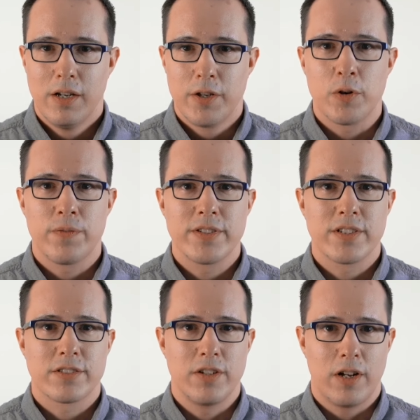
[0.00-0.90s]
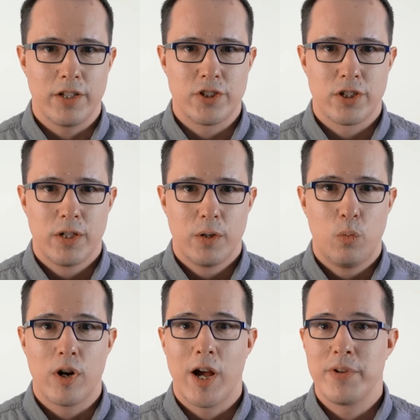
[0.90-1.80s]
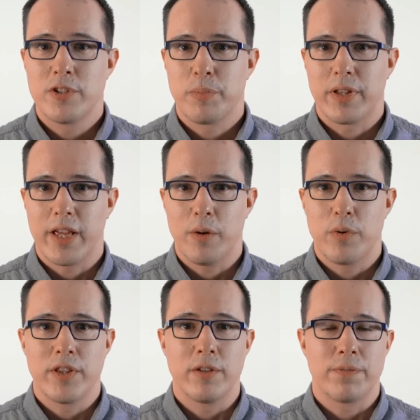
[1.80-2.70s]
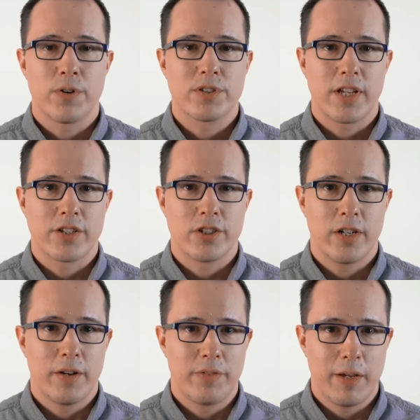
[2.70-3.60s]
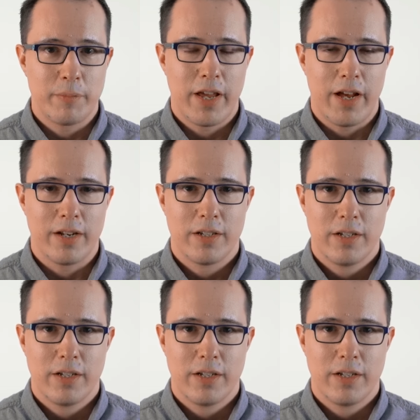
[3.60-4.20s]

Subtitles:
Your physics knowledge will come into play within the first section of the MCAT,